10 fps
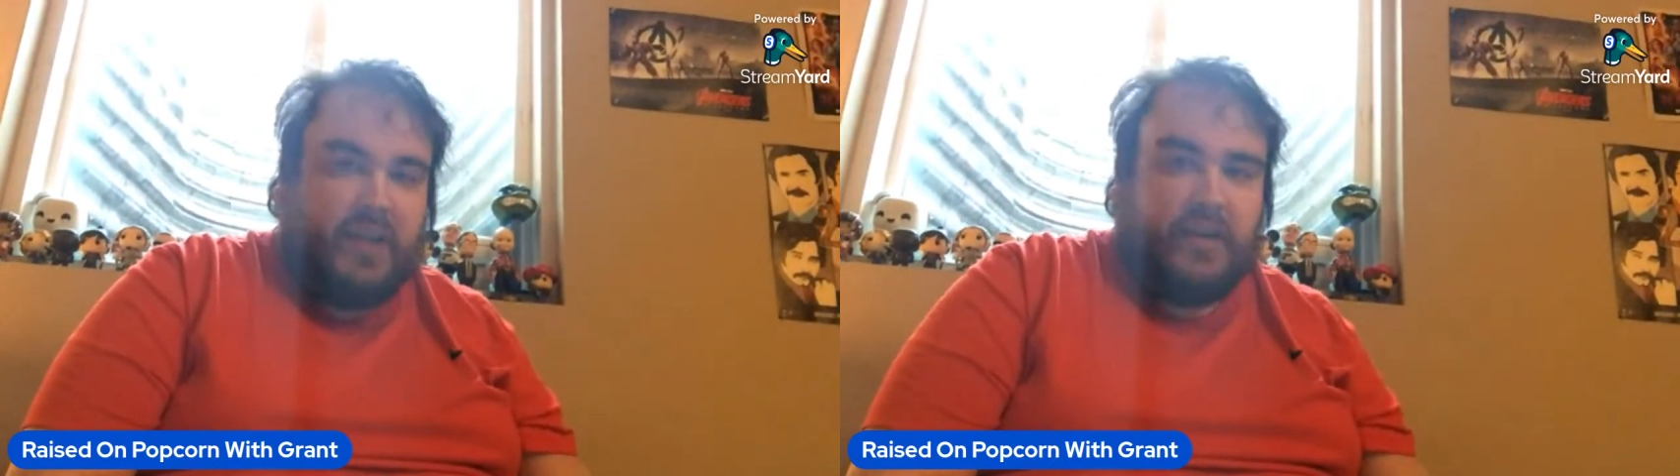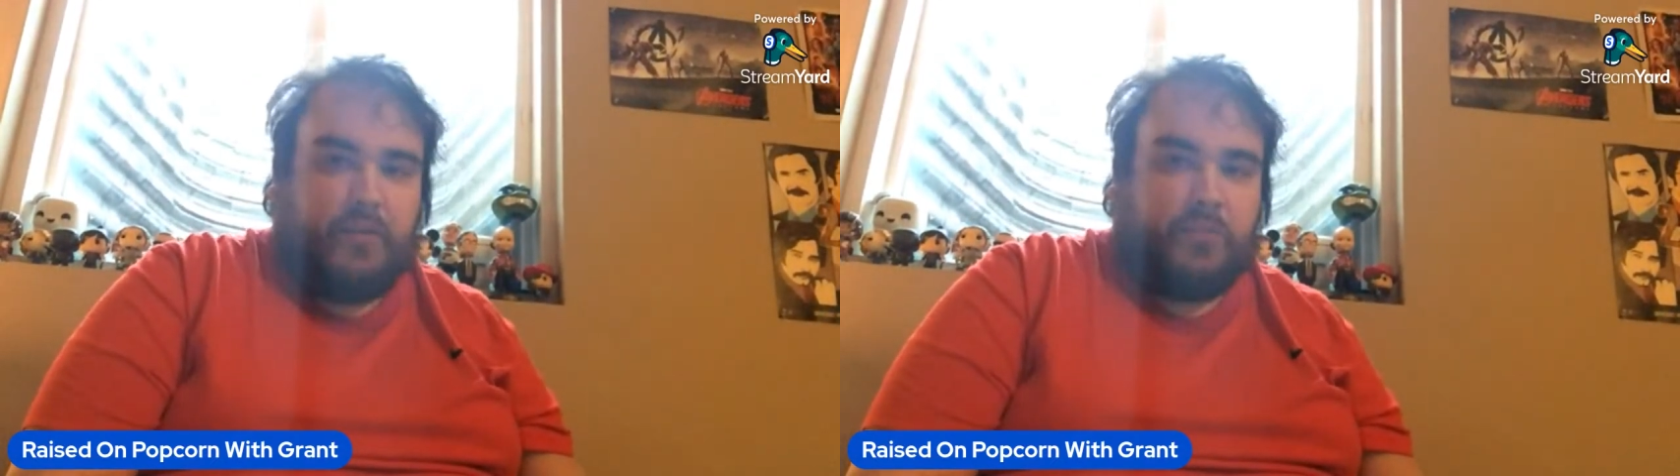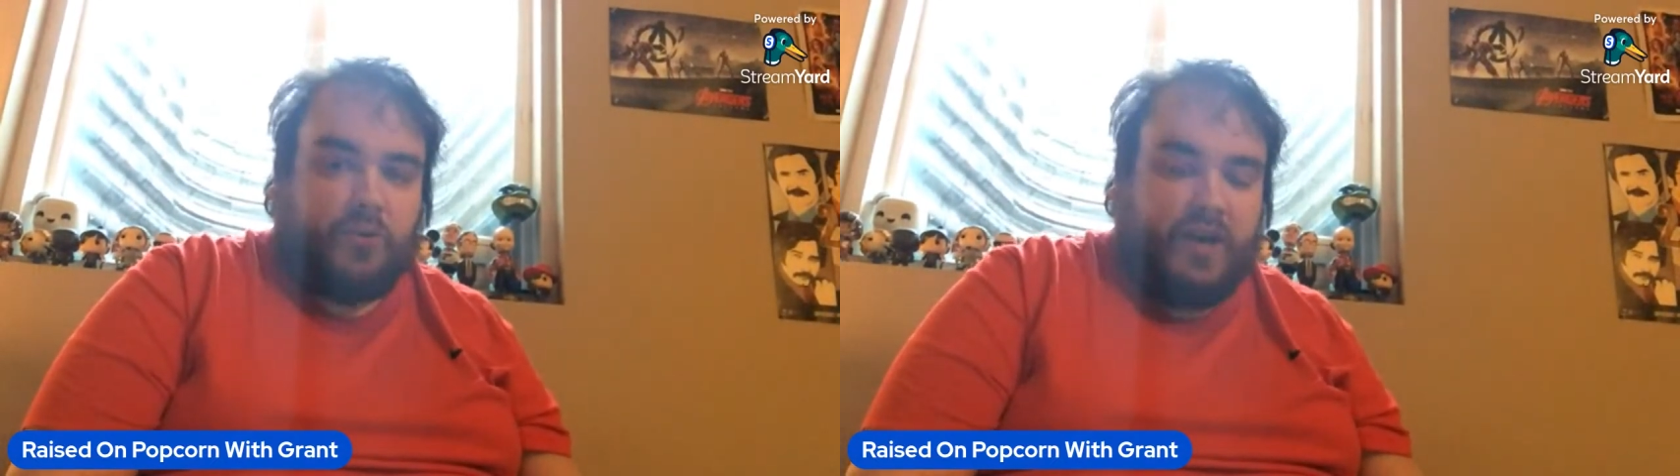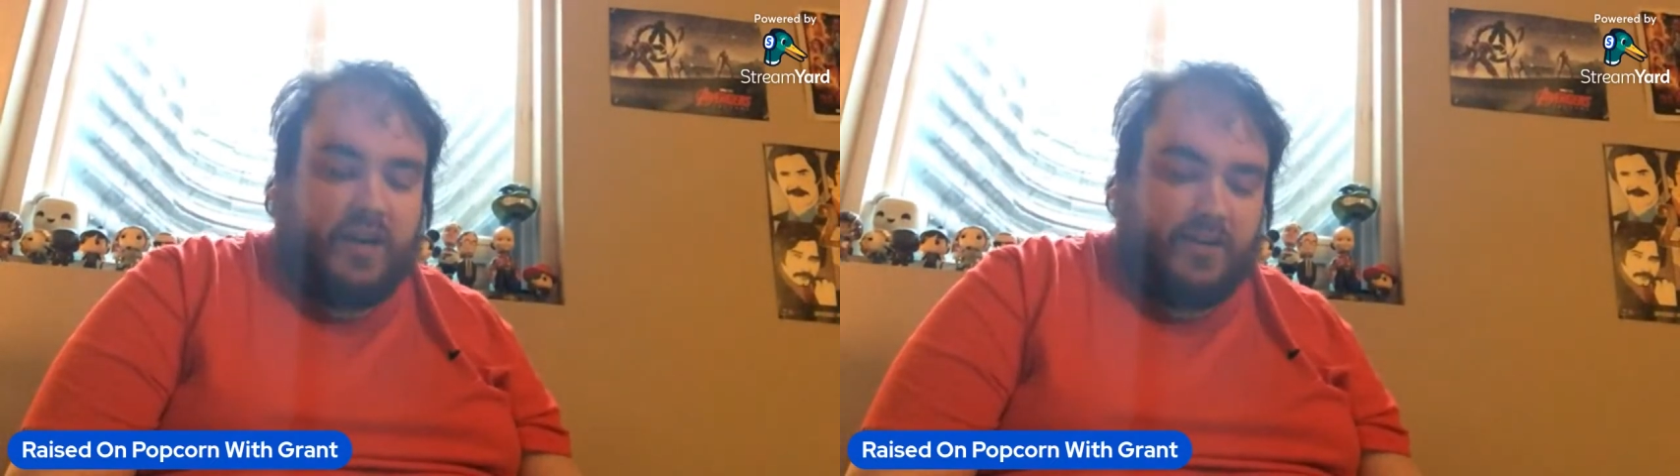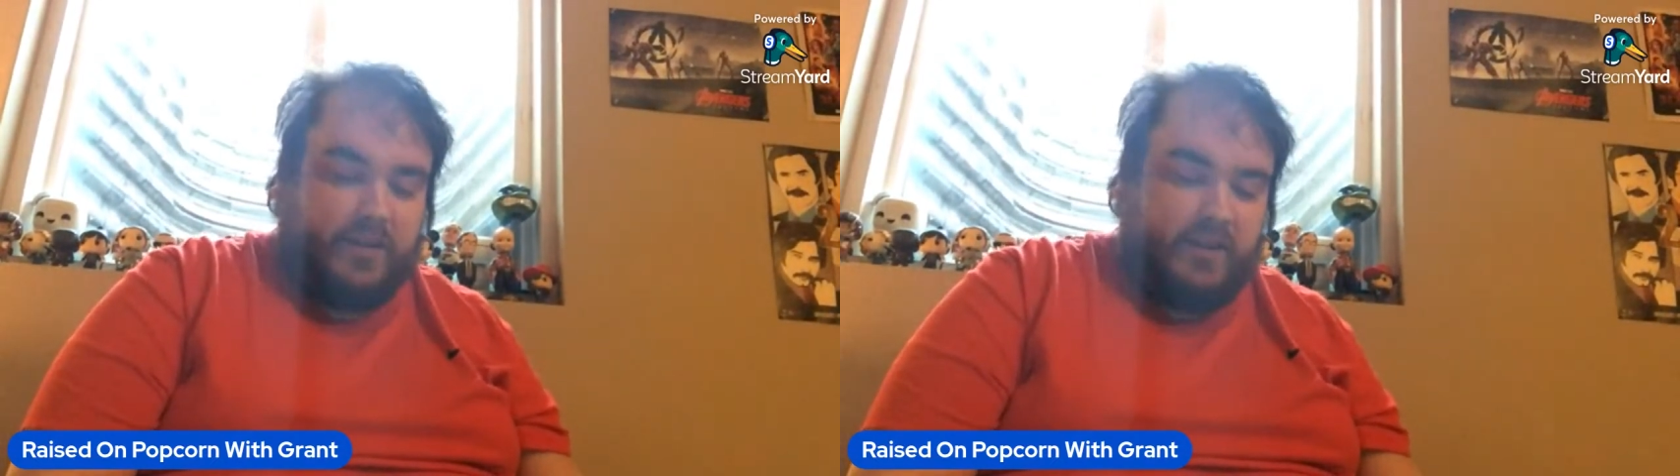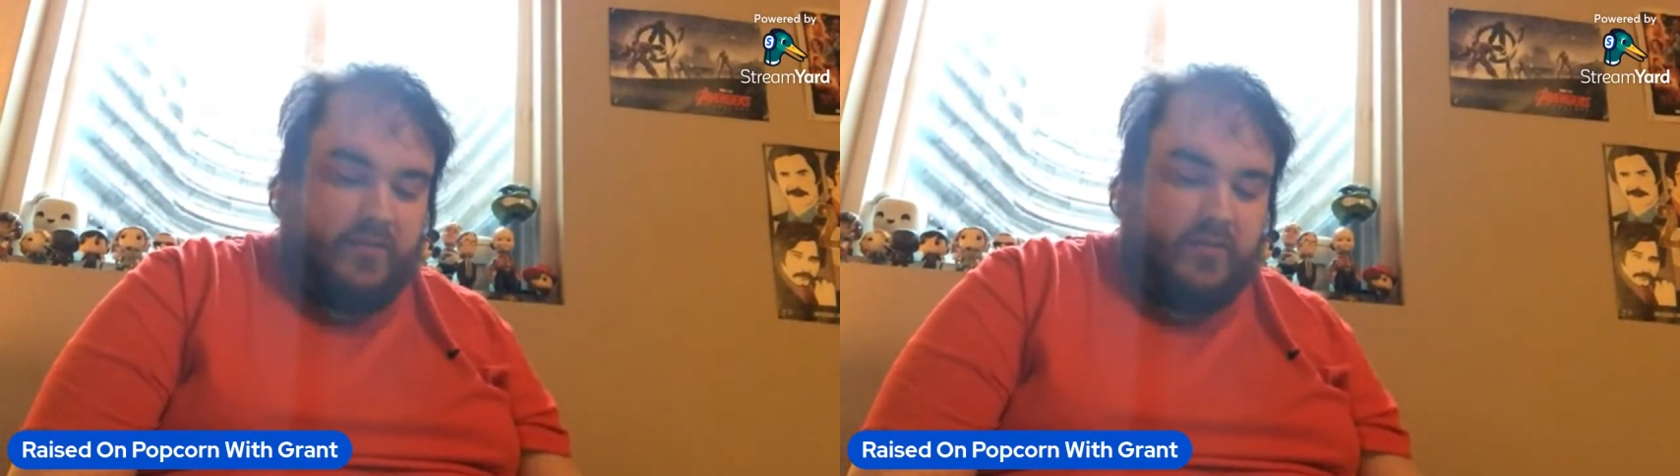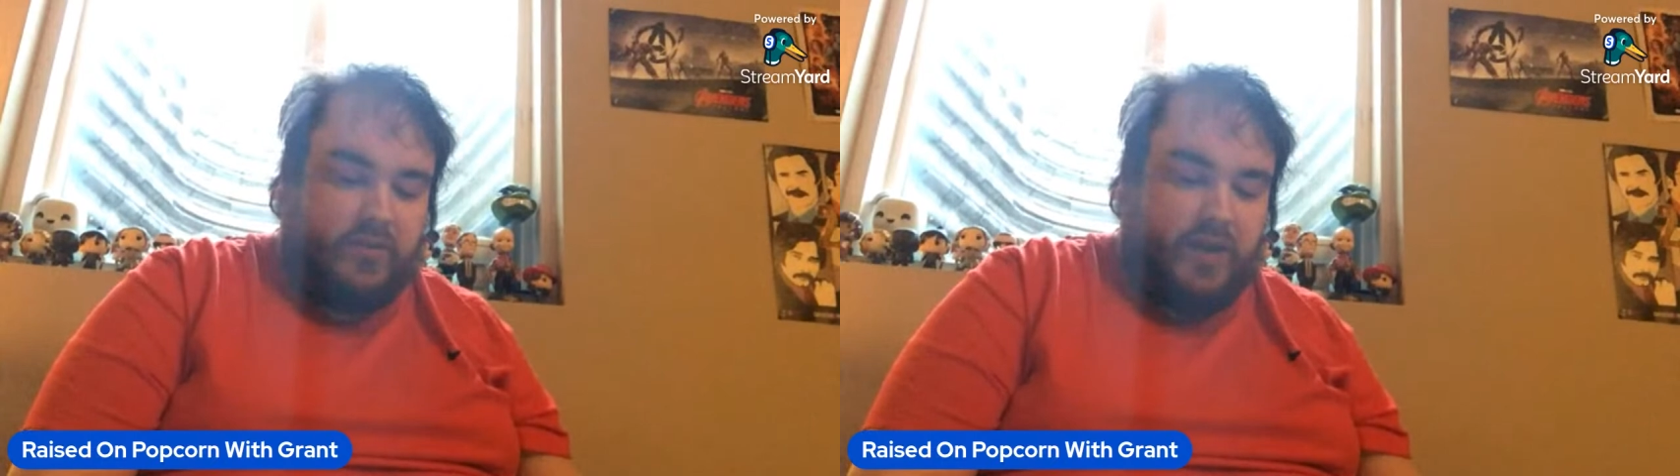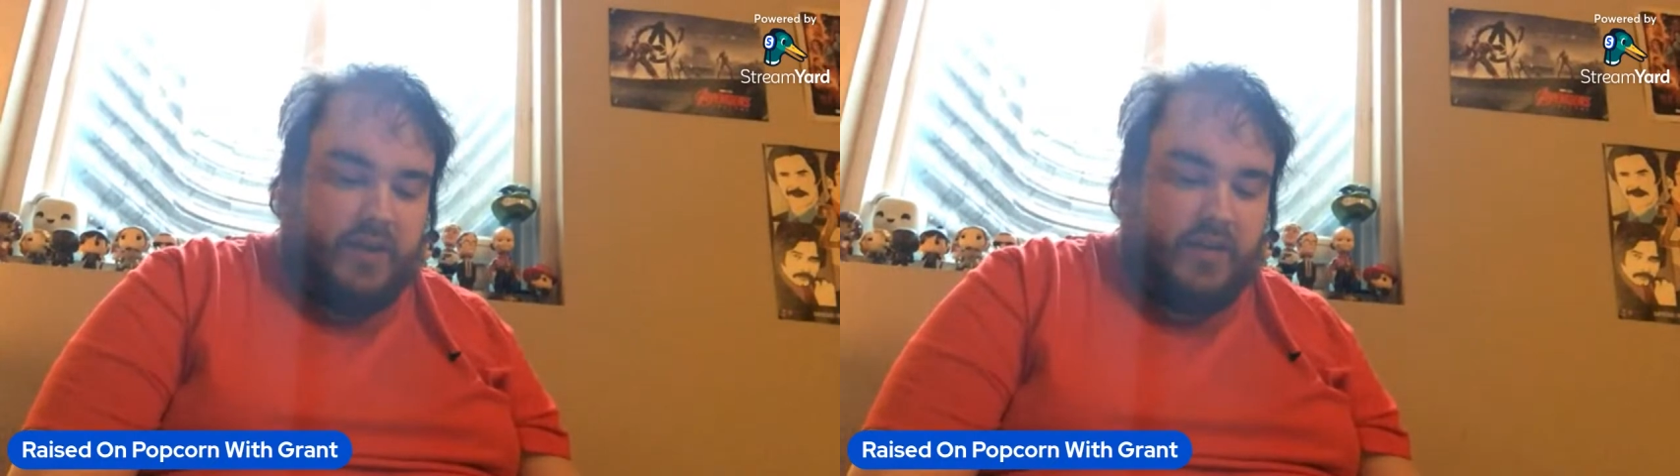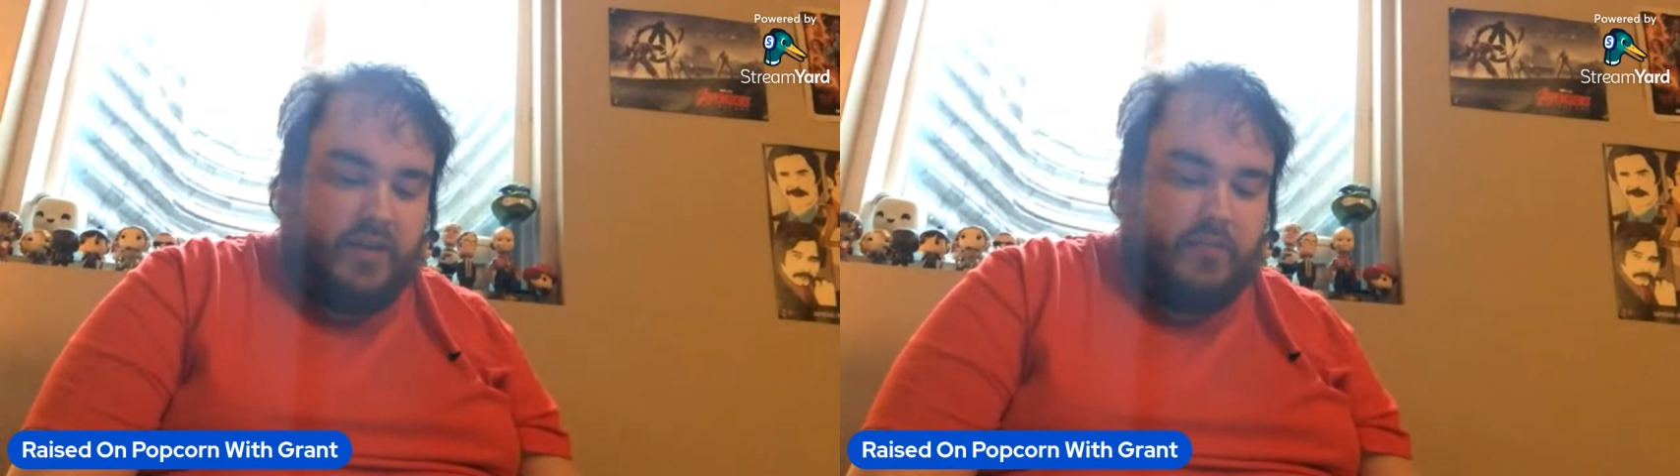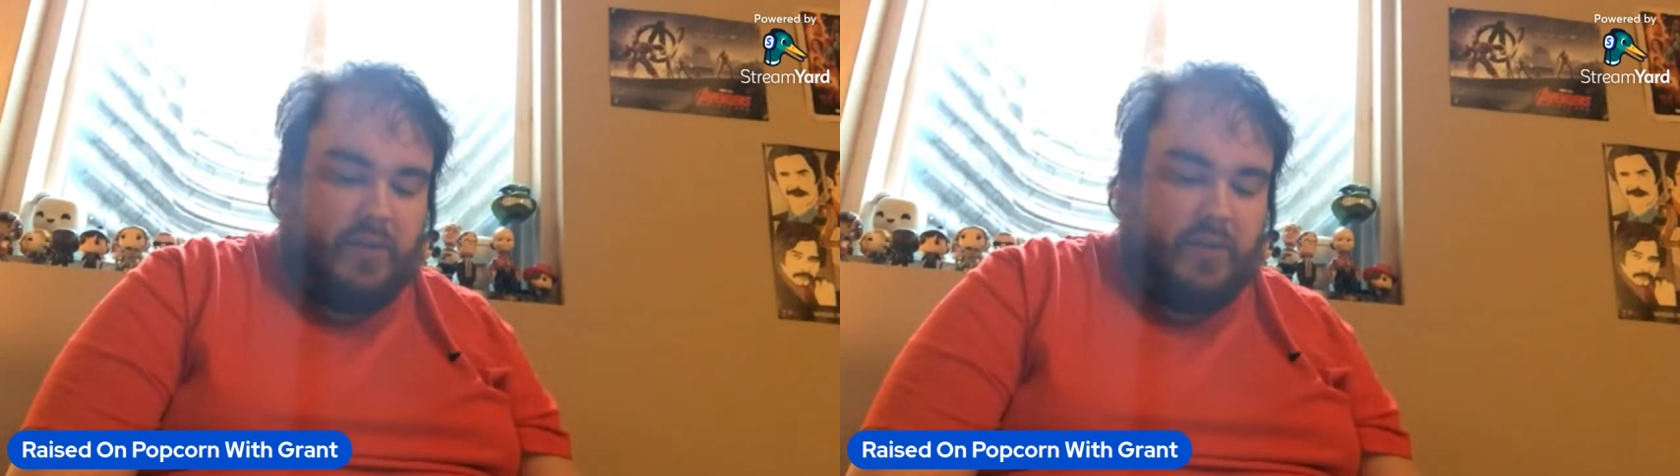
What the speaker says: and a Prayer is directed